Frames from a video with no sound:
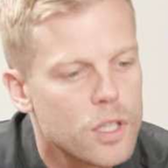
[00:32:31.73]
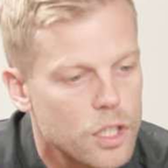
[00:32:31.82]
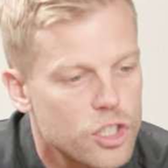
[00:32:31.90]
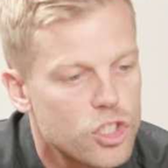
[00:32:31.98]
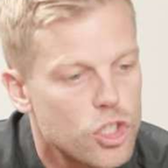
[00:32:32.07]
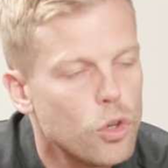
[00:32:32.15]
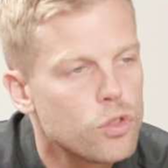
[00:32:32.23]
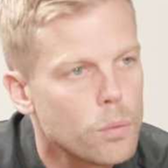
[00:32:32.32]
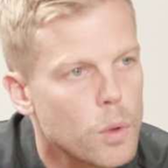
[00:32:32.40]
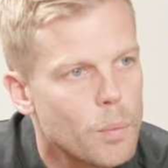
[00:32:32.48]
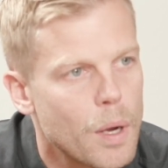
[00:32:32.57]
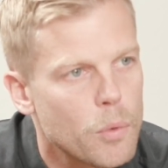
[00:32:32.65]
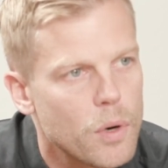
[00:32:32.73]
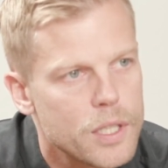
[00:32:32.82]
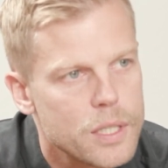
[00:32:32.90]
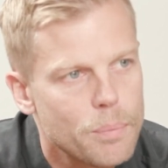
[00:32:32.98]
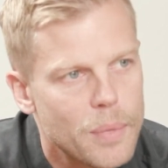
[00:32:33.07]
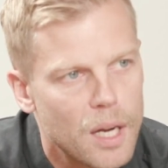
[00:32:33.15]
Children were
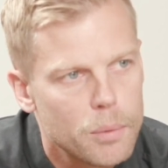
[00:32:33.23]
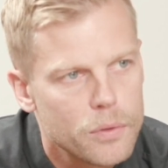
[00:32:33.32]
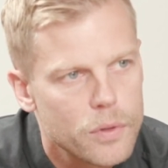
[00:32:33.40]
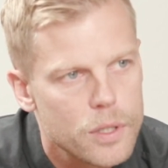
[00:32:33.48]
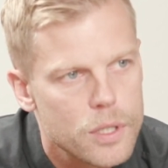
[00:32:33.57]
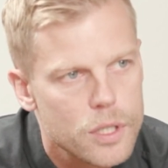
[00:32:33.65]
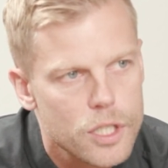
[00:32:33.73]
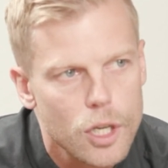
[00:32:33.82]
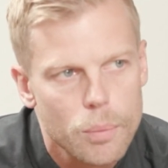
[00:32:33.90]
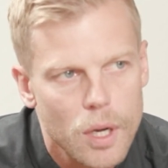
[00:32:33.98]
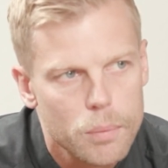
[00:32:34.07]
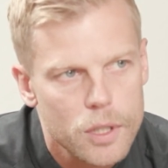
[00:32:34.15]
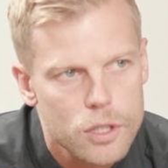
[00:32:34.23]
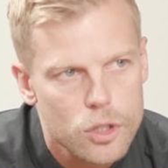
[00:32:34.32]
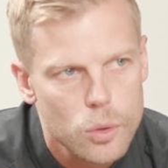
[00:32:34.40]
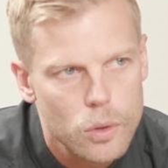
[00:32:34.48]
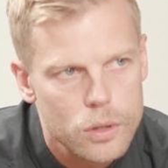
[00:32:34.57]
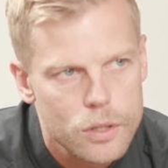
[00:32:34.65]
memorizing Bible verses in our public
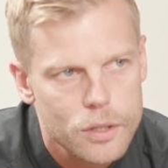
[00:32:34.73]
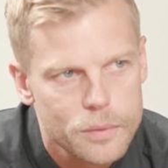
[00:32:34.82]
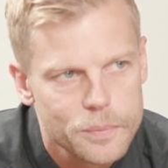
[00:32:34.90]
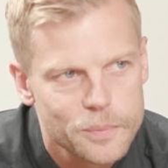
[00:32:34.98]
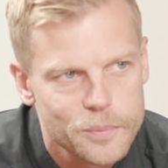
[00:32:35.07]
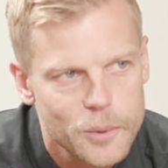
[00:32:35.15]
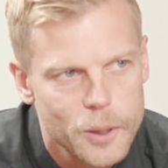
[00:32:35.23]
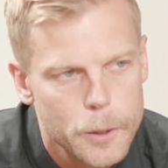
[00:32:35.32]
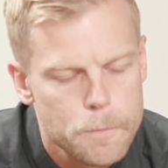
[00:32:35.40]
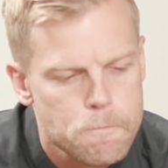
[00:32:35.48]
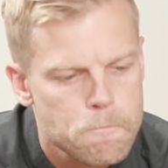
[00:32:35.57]
schools, right?